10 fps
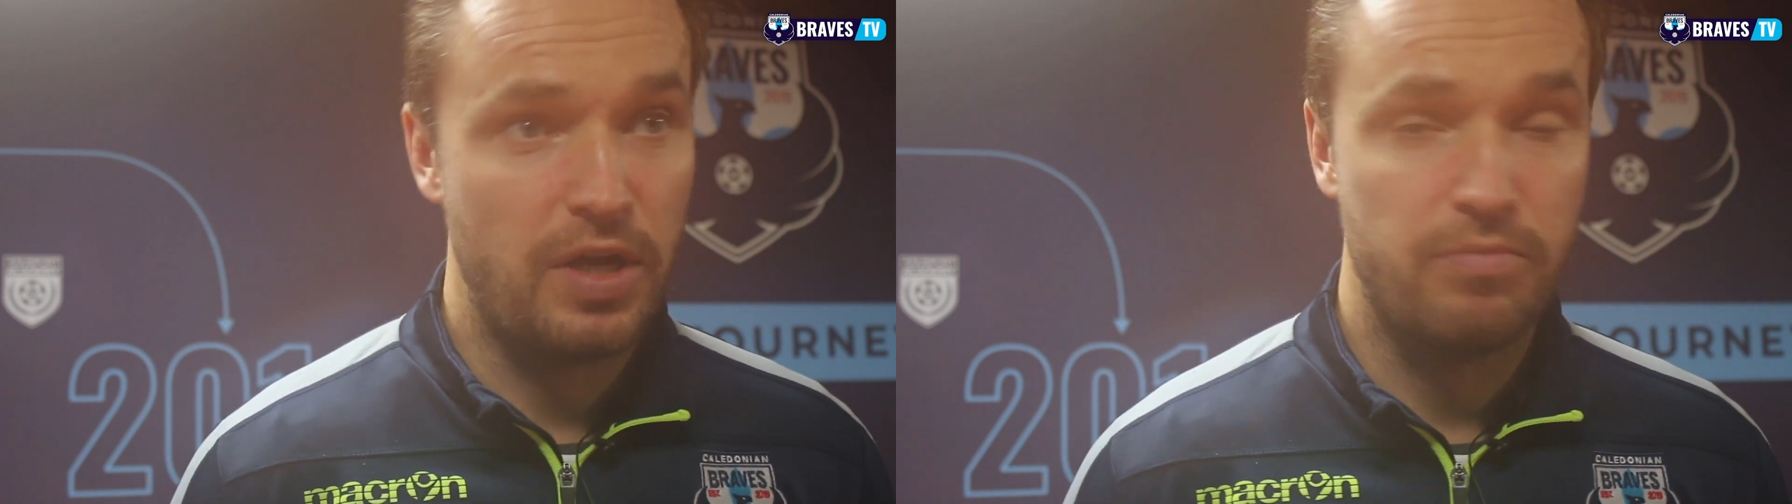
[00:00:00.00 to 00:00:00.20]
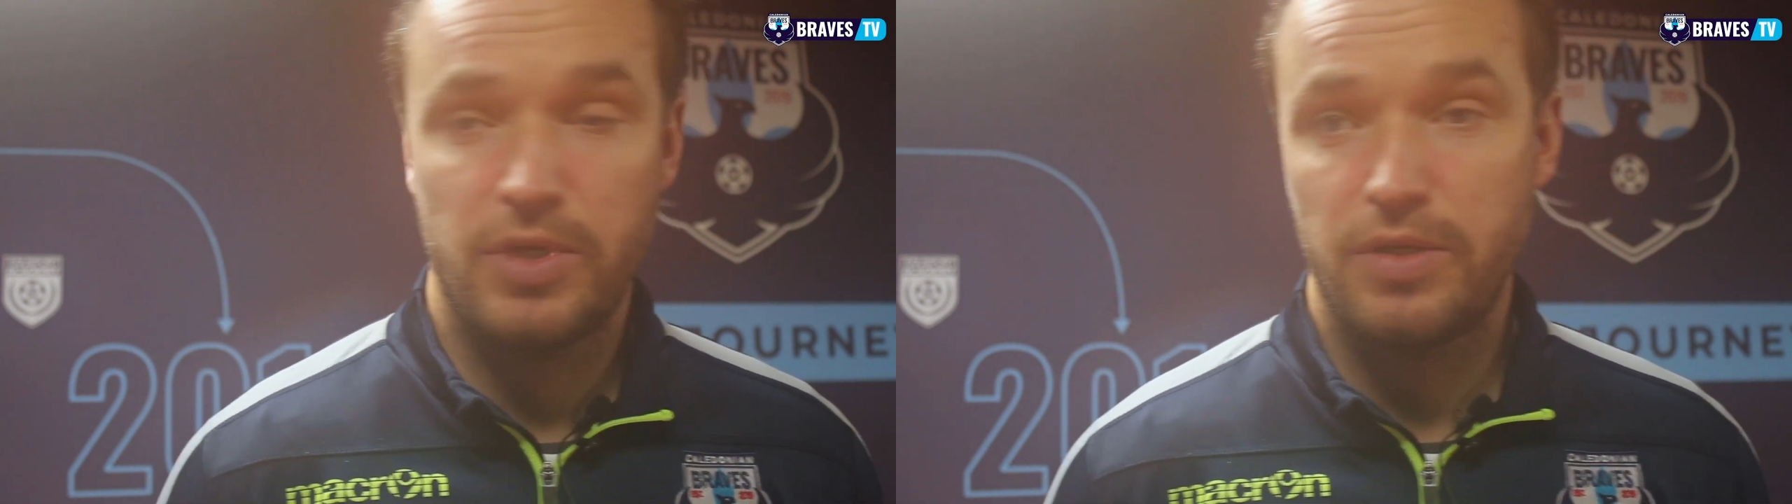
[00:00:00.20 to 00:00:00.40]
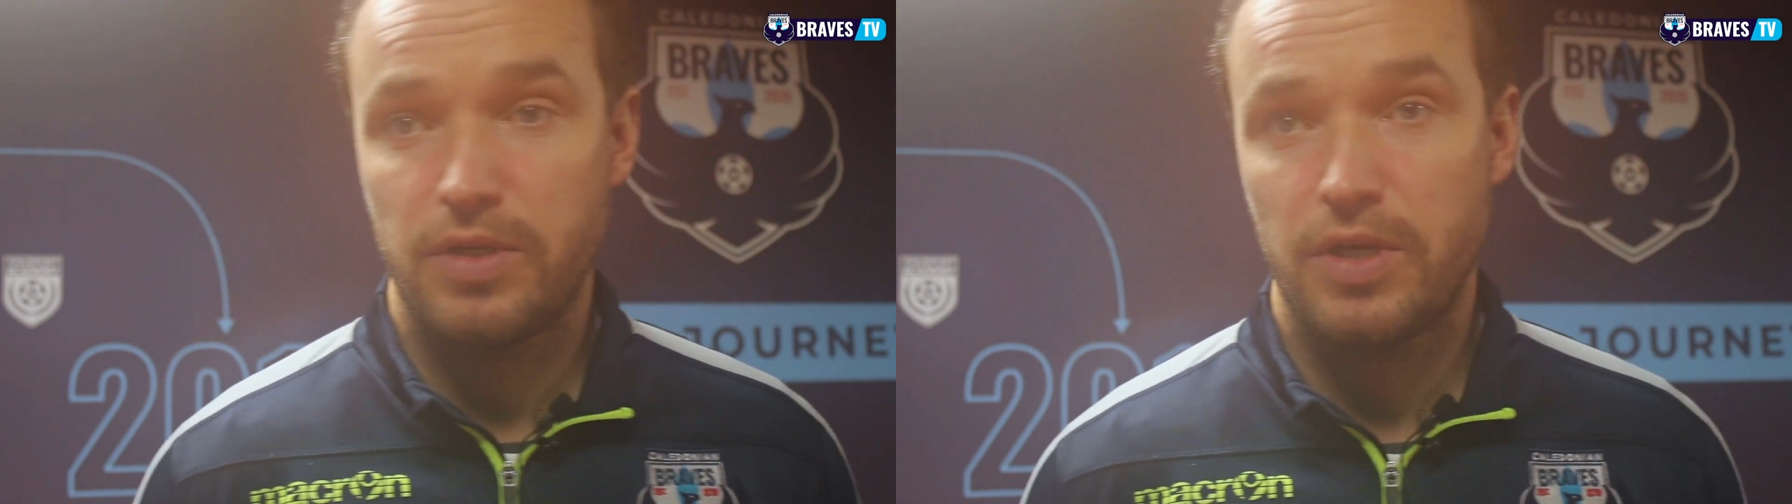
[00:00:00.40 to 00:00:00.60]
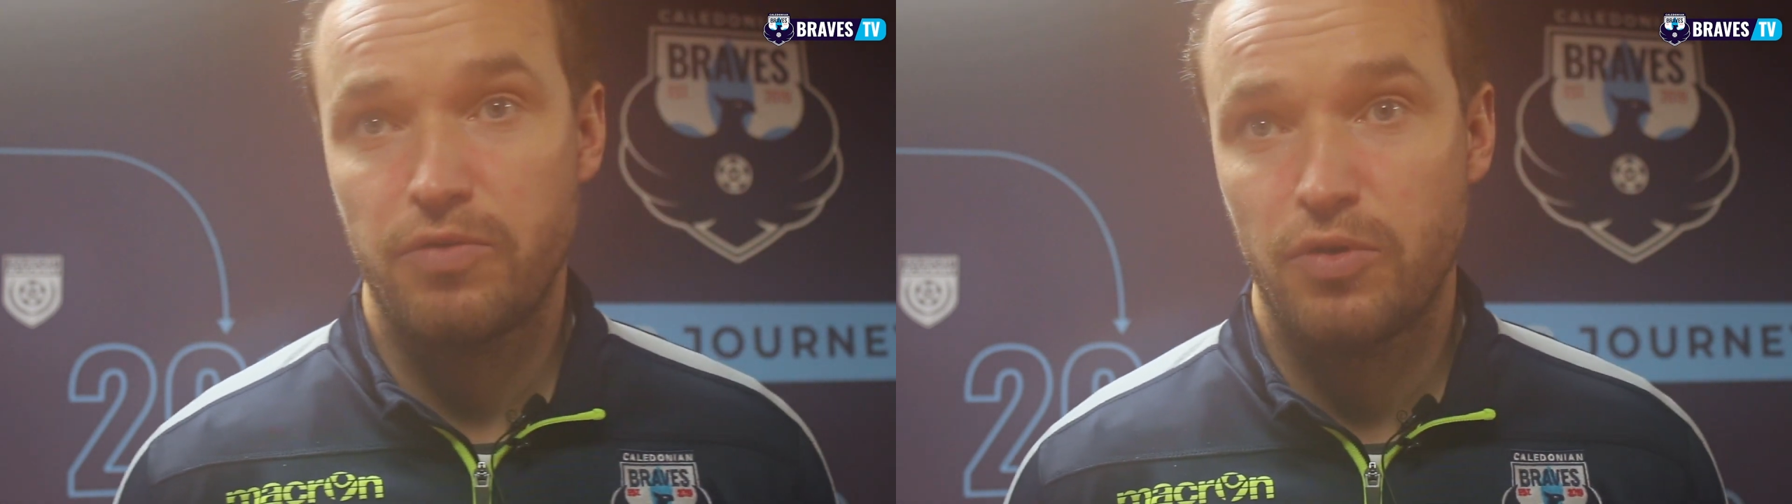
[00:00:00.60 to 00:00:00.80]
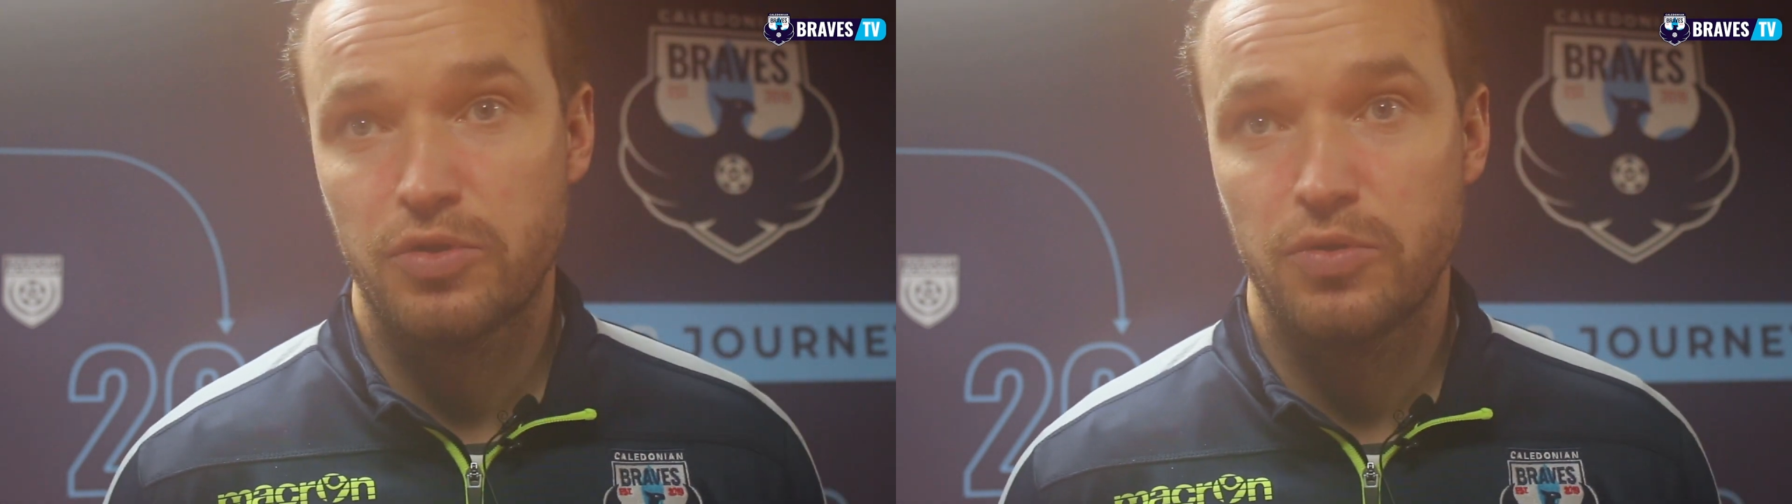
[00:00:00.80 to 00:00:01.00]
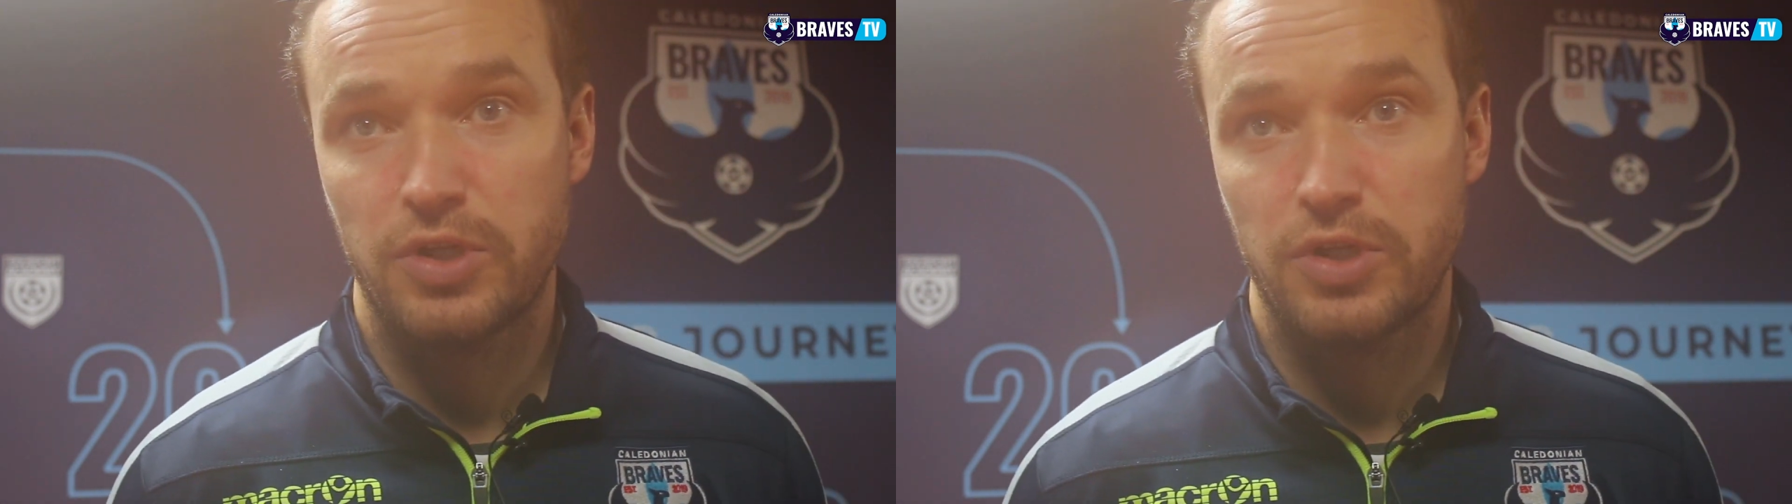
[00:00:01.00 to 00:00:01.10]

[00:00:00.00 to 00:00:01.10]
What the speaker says: him and Roscoe,